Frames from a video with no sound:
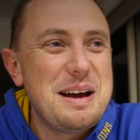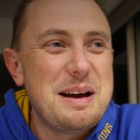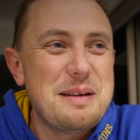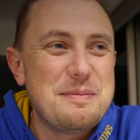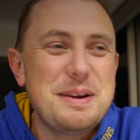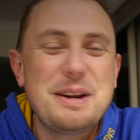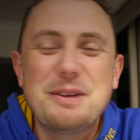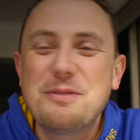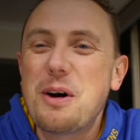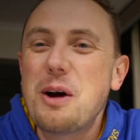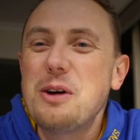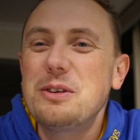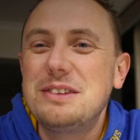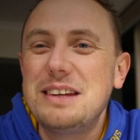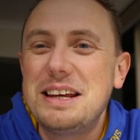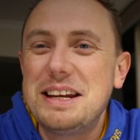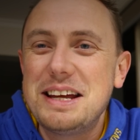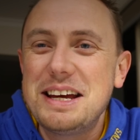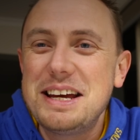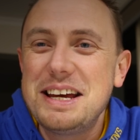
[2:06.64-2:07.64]
A bit of
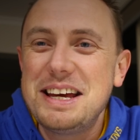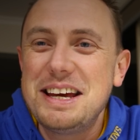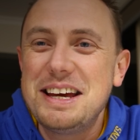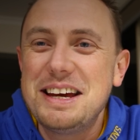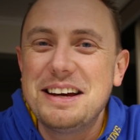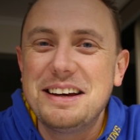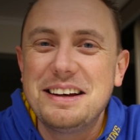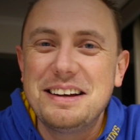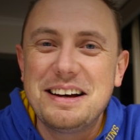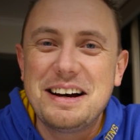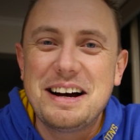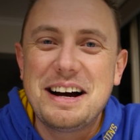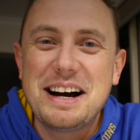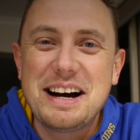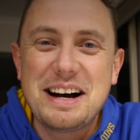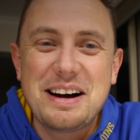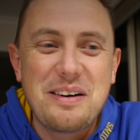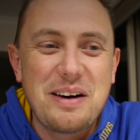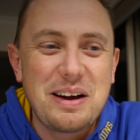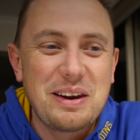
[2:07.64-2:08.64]
OCD here. Uh,
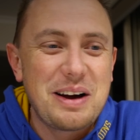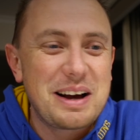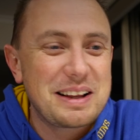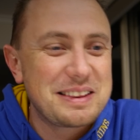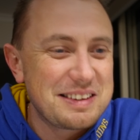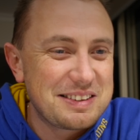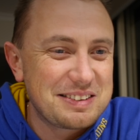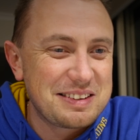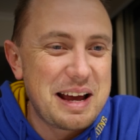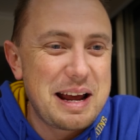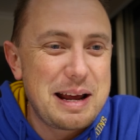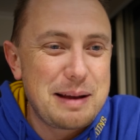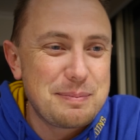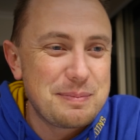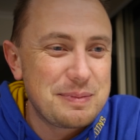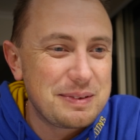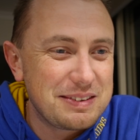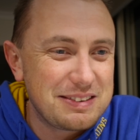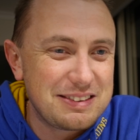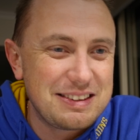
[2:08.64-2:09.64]
I like the
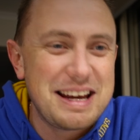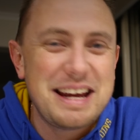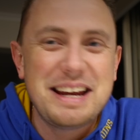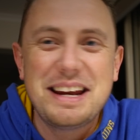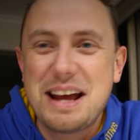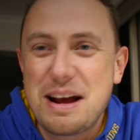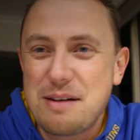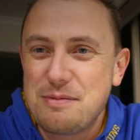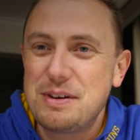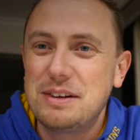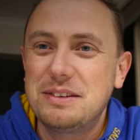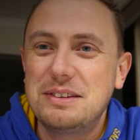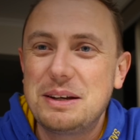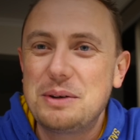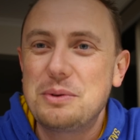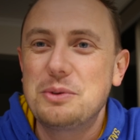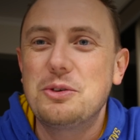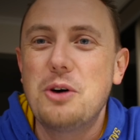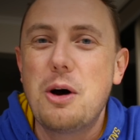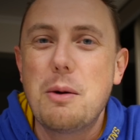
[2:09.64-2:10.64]
same seat every
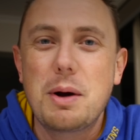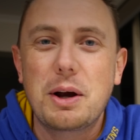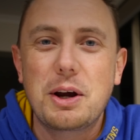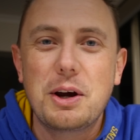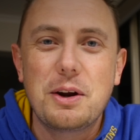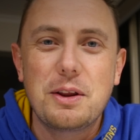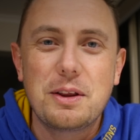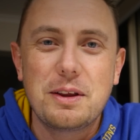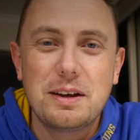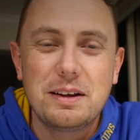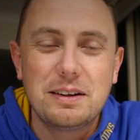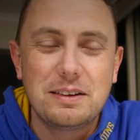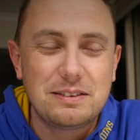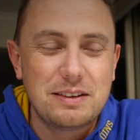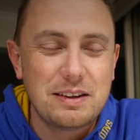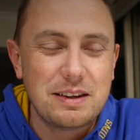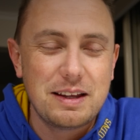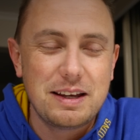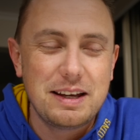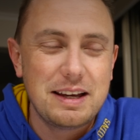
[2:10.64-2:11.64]
single time I go to the
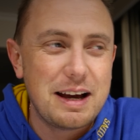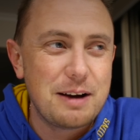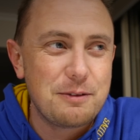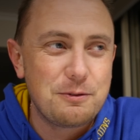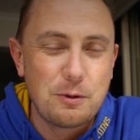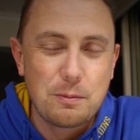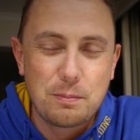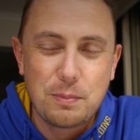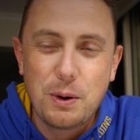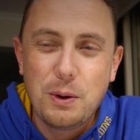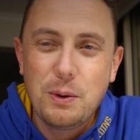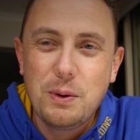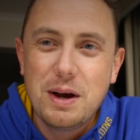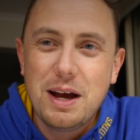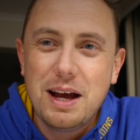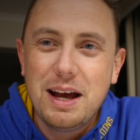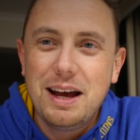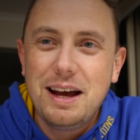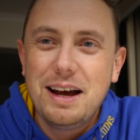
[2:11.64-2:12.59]
to the uh, football.